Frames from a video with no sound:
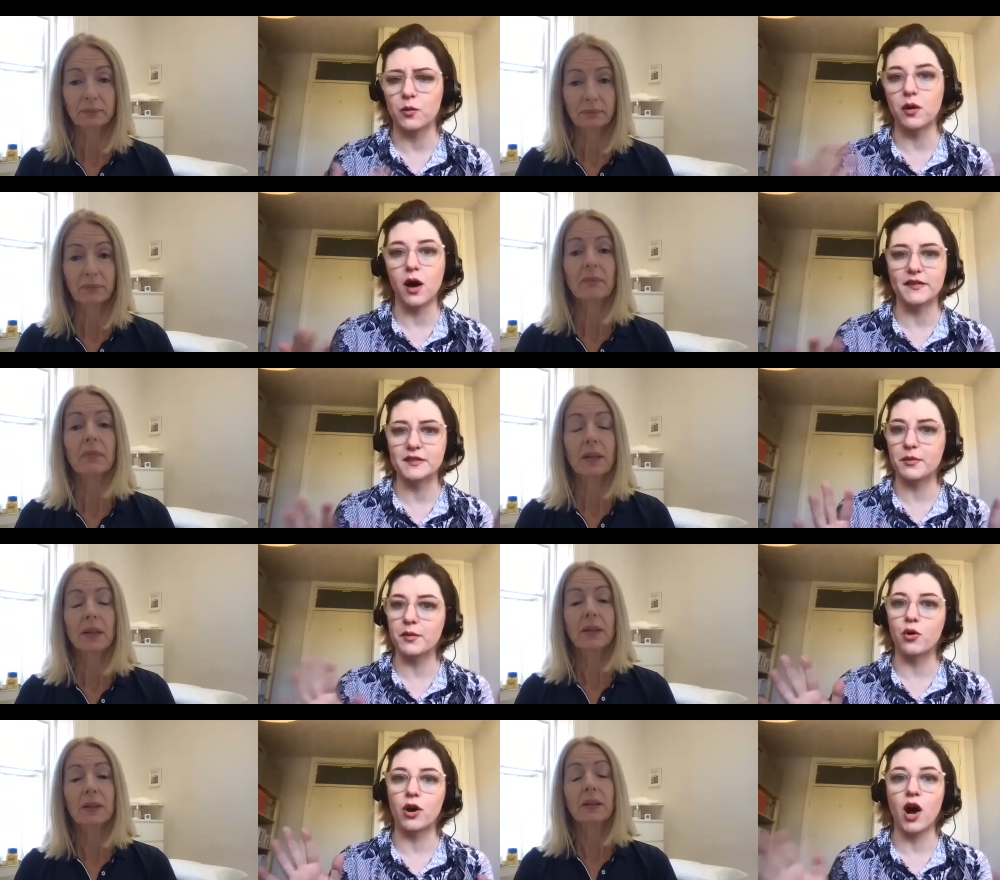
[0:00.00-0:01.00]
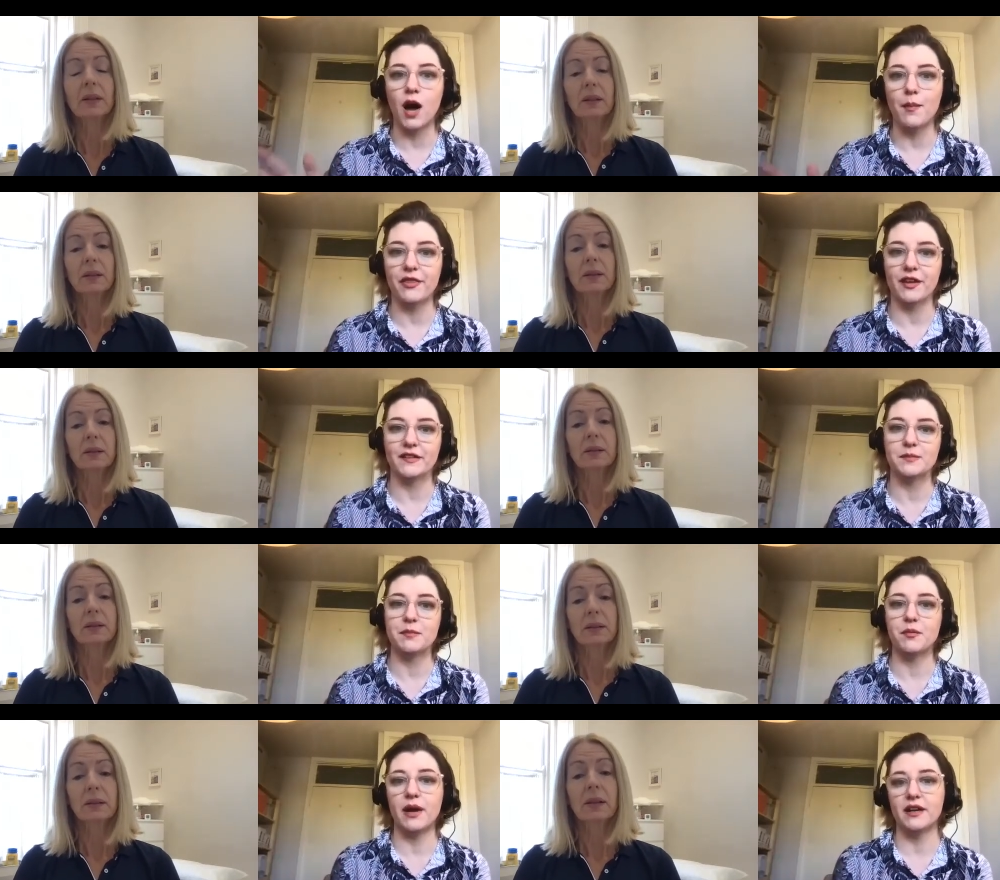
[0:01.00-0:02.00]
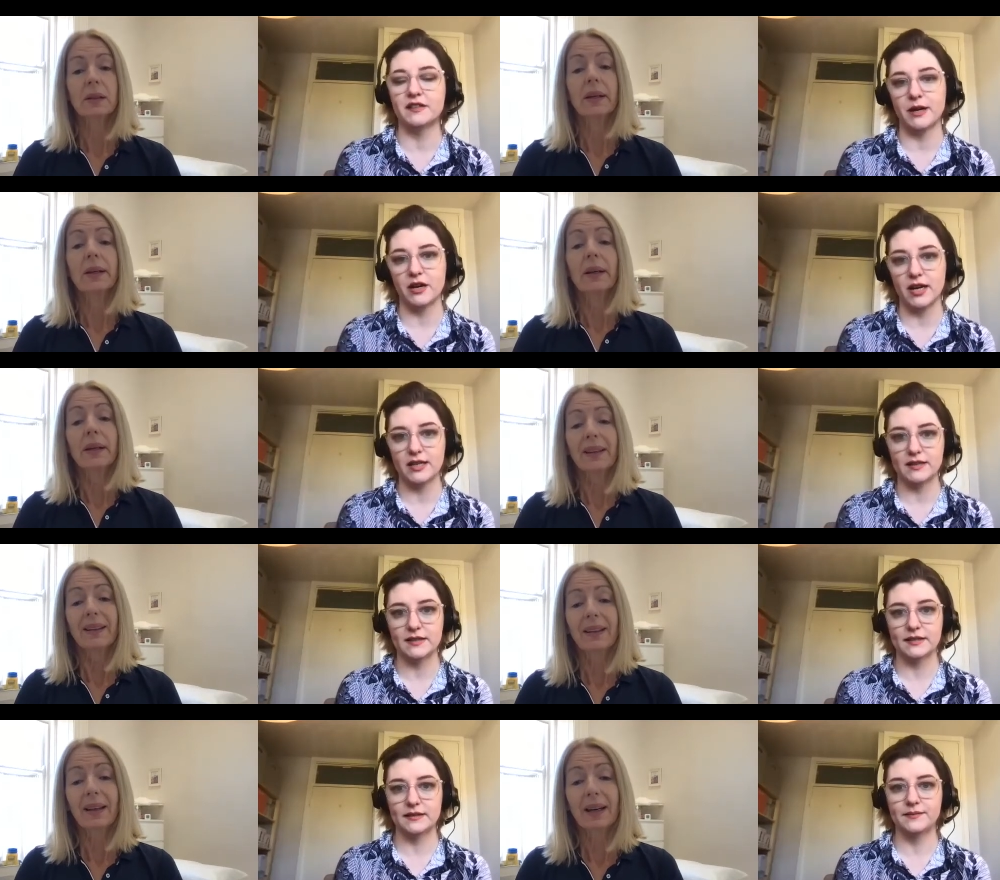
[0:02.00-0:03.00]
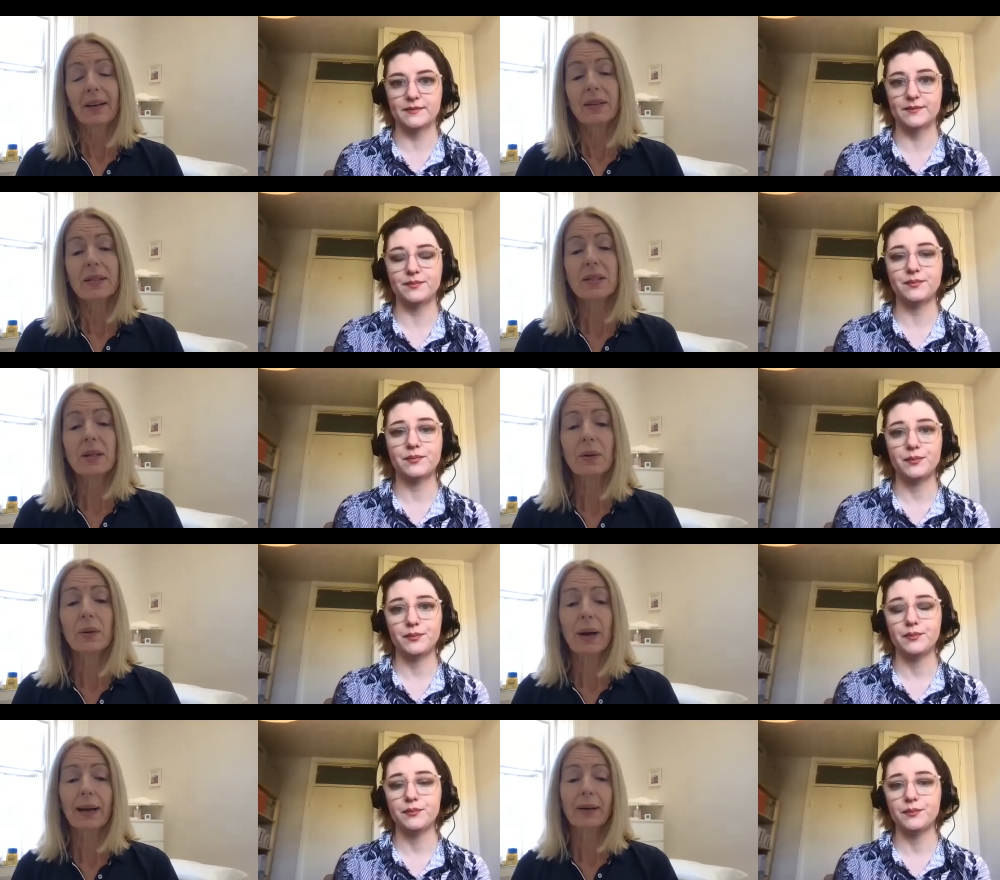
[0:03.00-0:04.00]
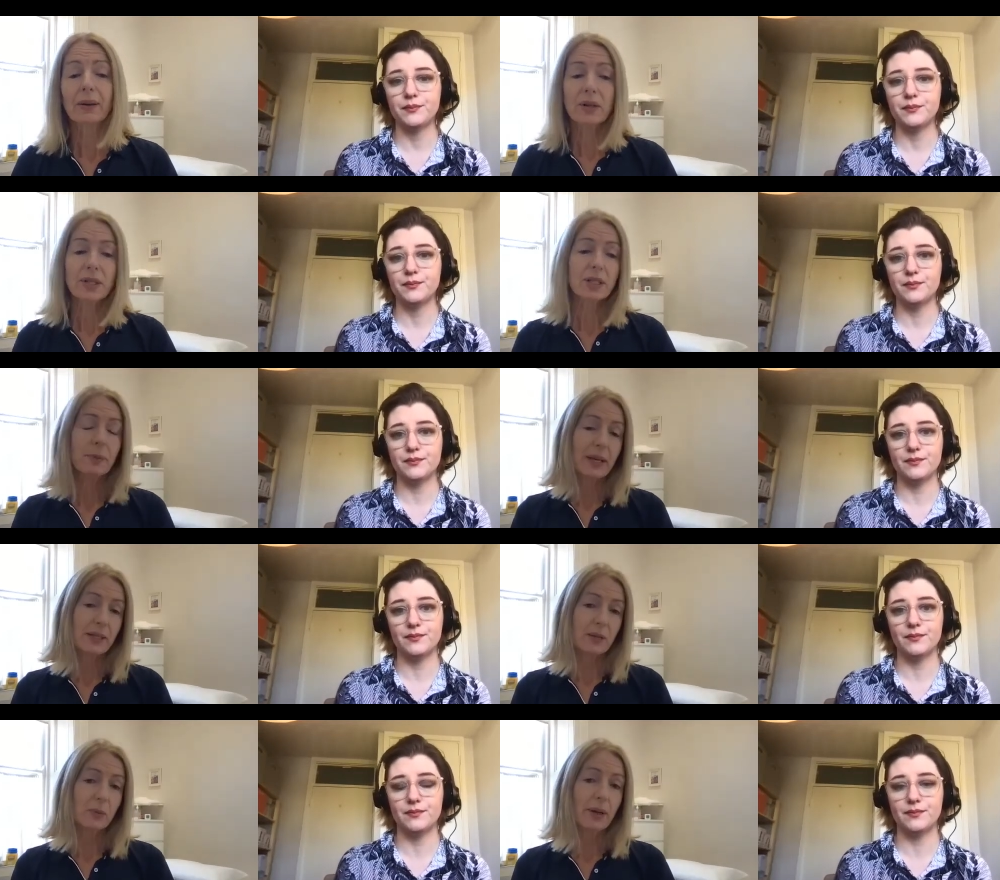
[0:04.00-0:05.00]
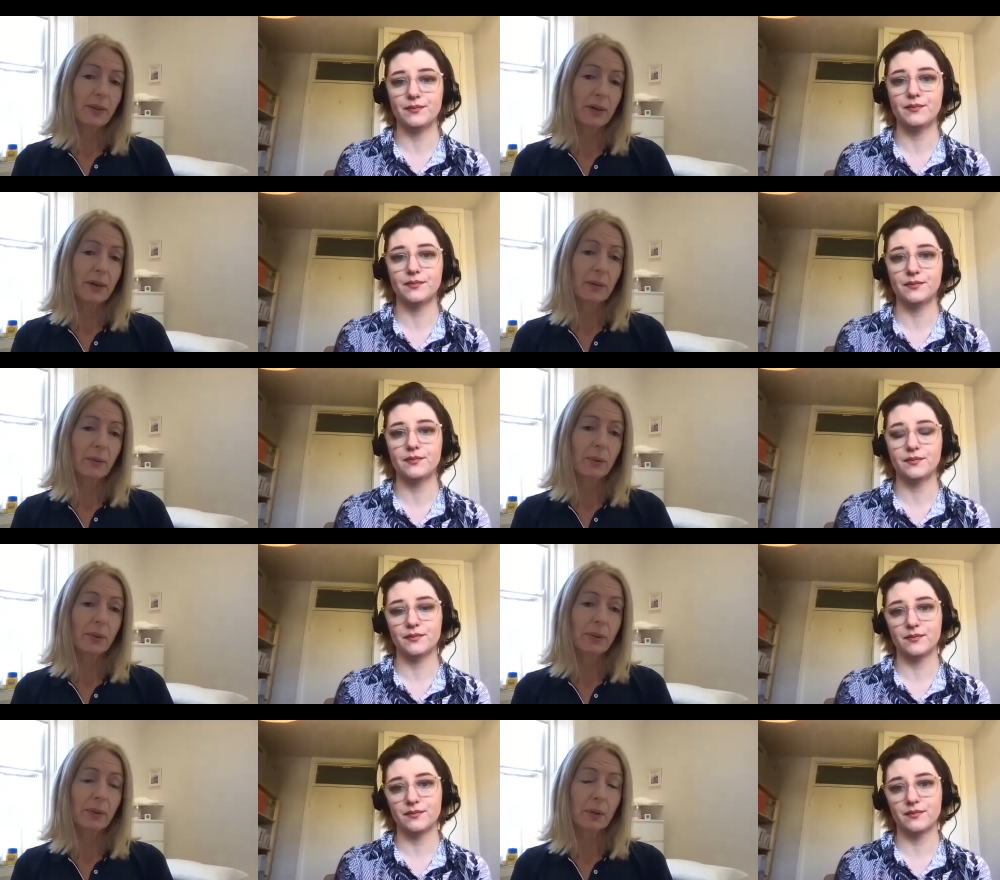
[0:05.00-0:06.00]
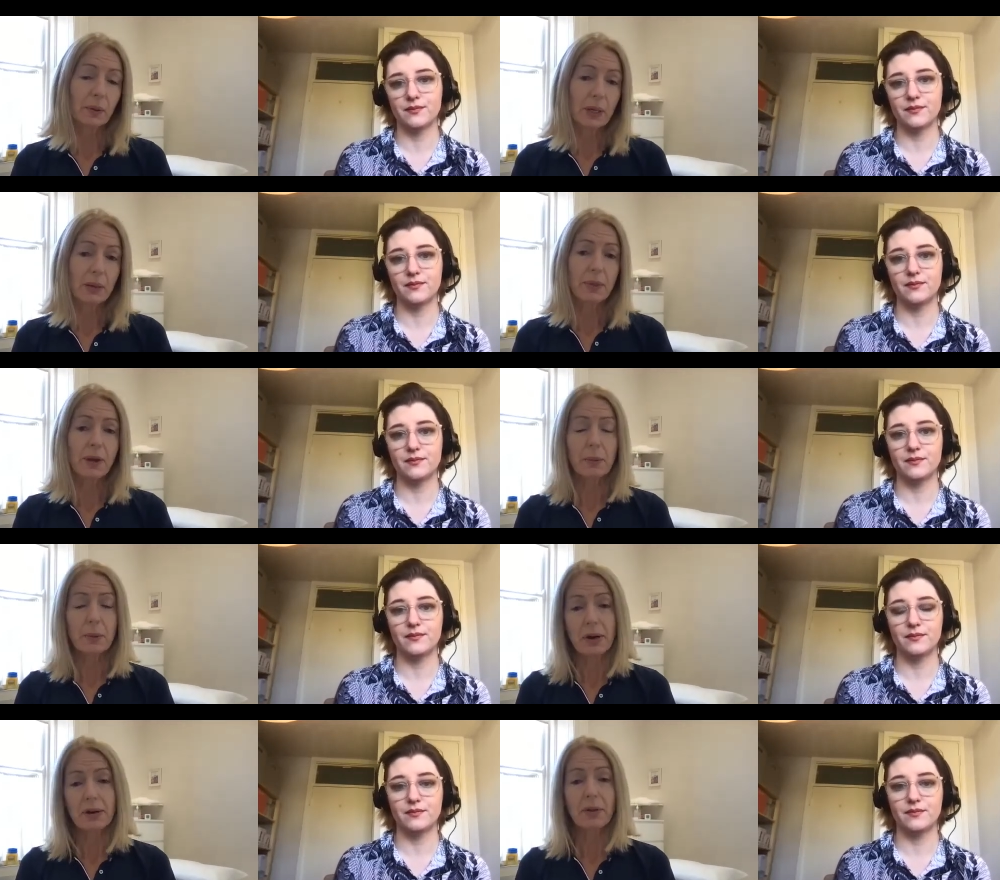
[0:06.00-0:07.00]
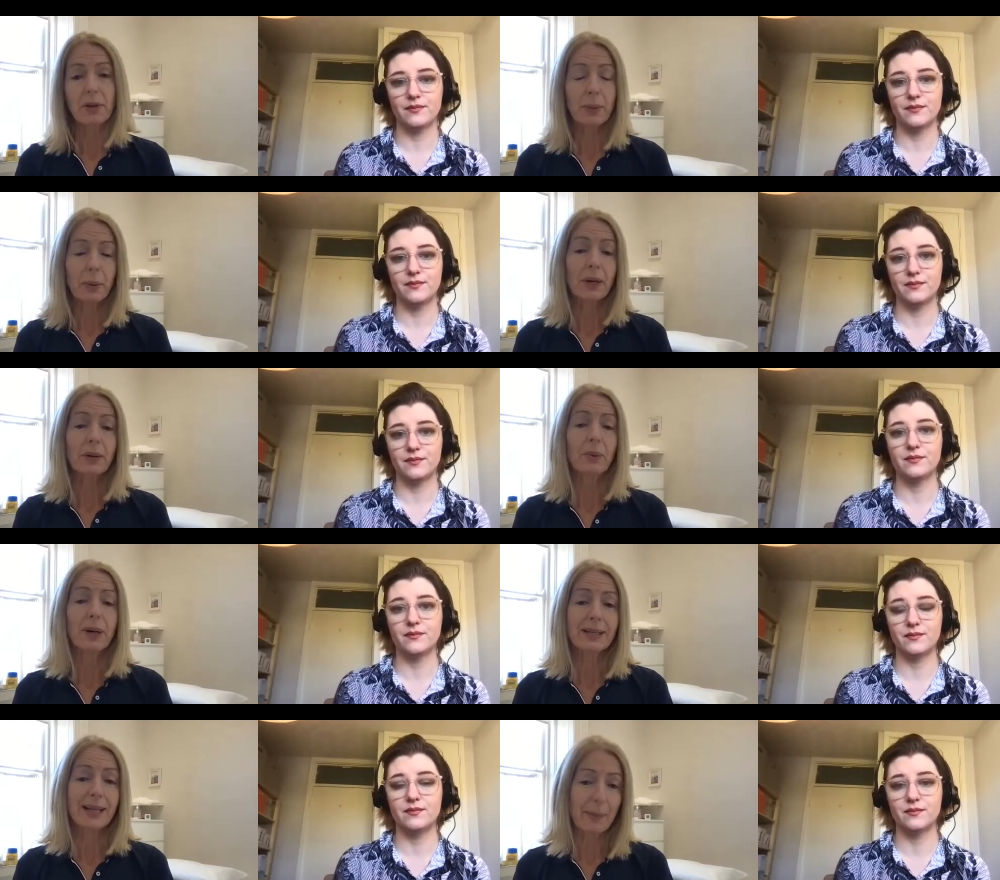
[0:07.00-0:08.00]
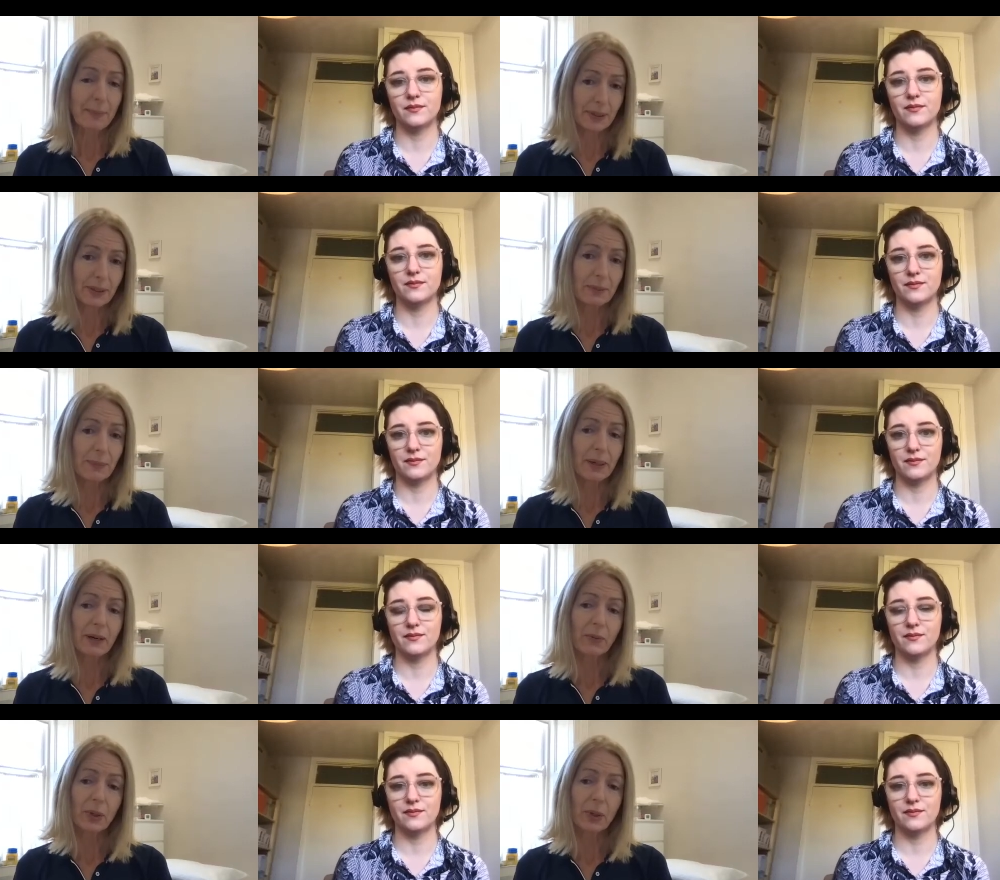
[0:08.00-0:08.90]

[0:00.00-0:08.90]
Speaker 1: Like, what are some of the more common things that people might experience?
Speaker 2: Yeah. So, and of course, it depends on whether with you know chemotherapy, radiotherapy, what what has happened. But if